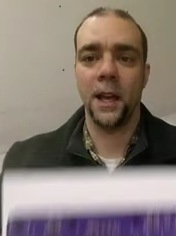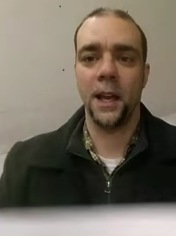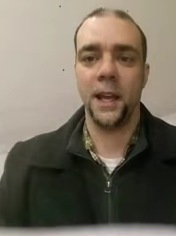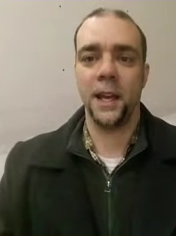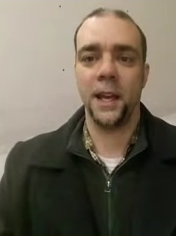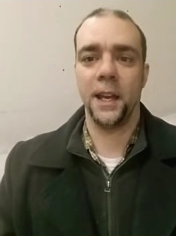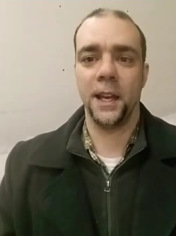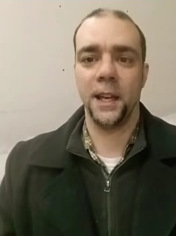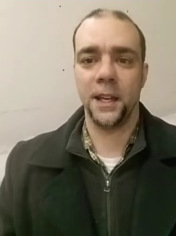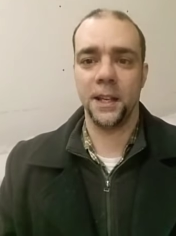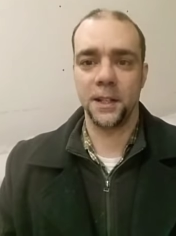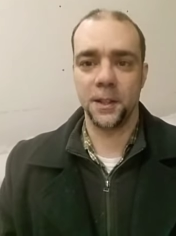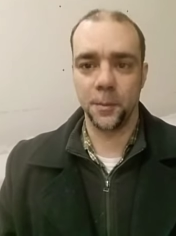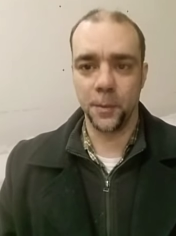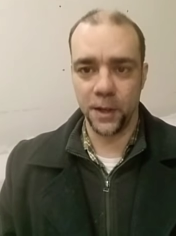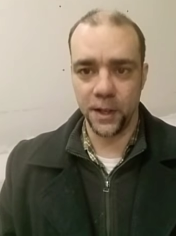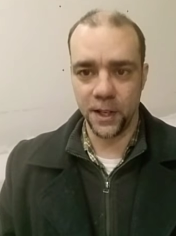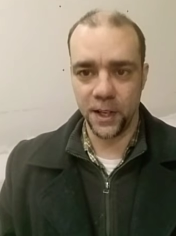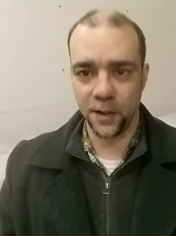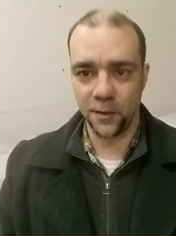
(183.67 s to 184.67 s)
and I'm
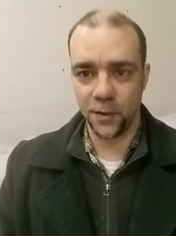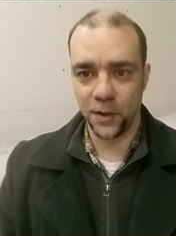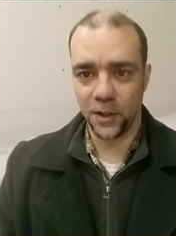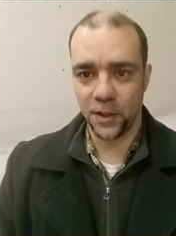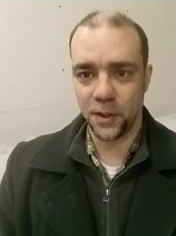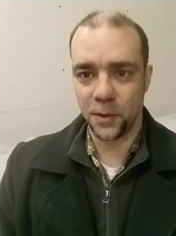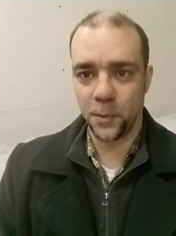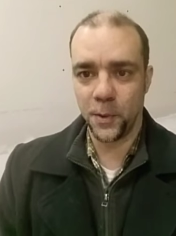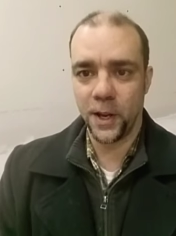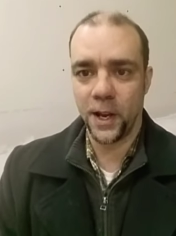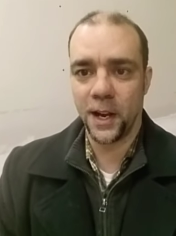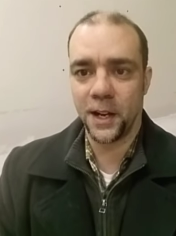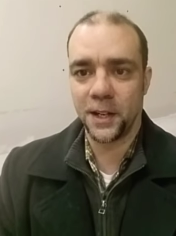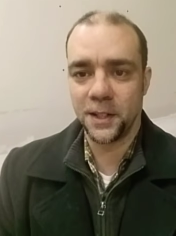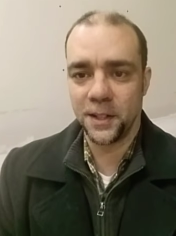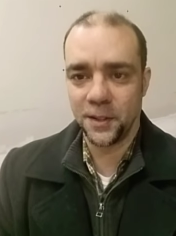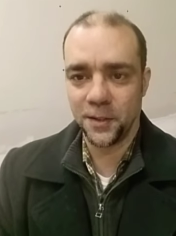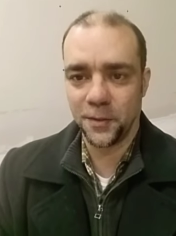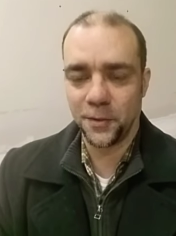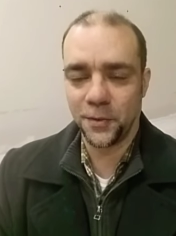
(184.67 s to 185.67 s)
gonna give it a three
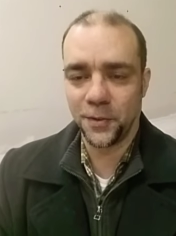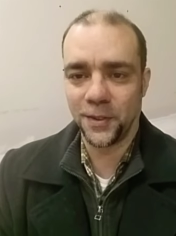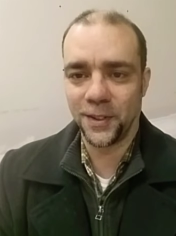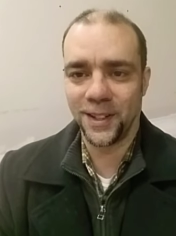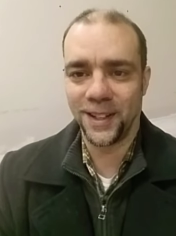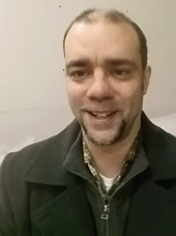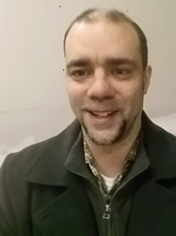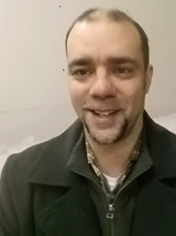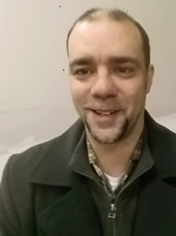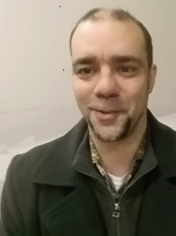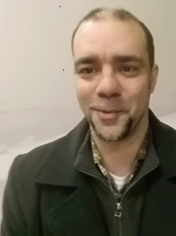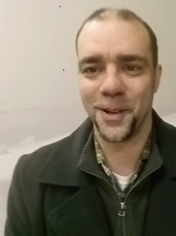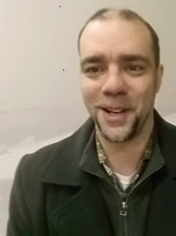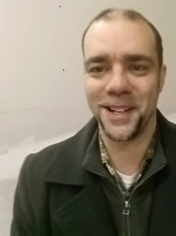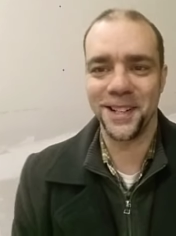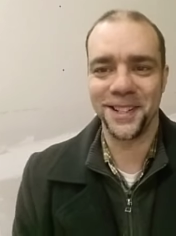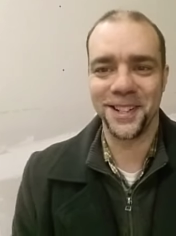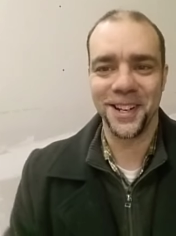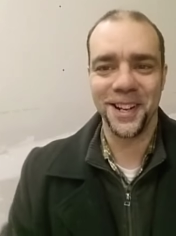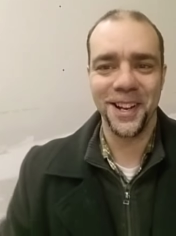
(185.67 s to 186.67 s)
octave uh,
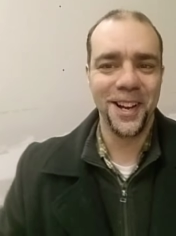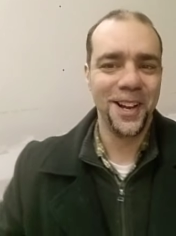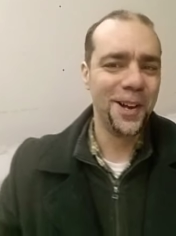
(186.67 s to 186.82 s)
range.